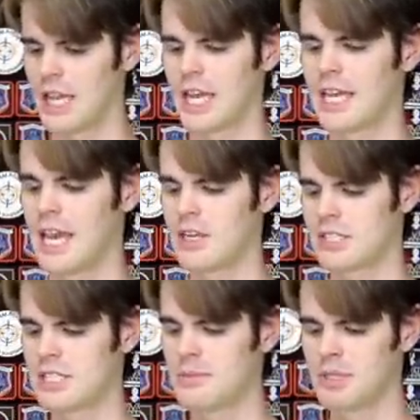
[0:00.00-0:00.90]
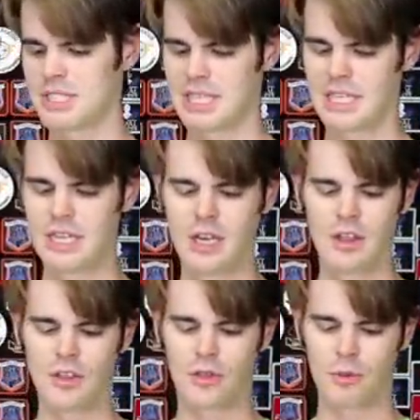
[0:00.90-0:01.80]
I like how seamlessly
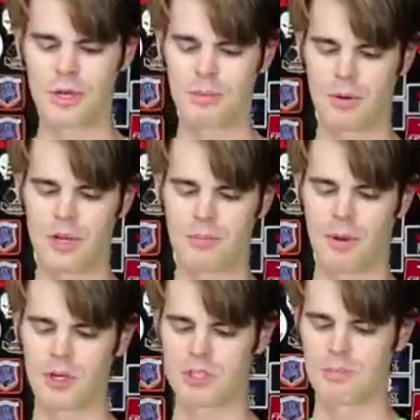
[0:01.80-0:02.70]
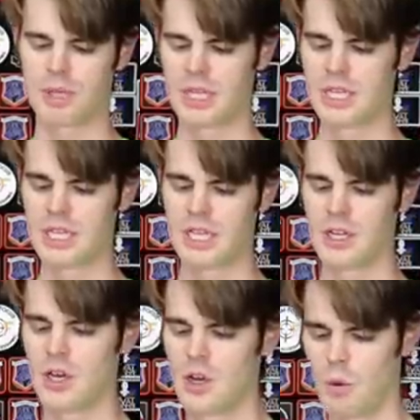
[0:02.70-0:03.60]
the 3D printed parts blend
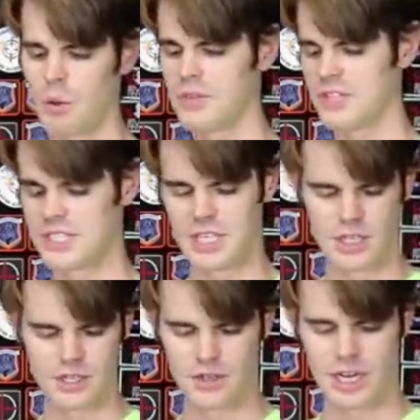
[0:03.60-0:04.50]
in with the cylinder.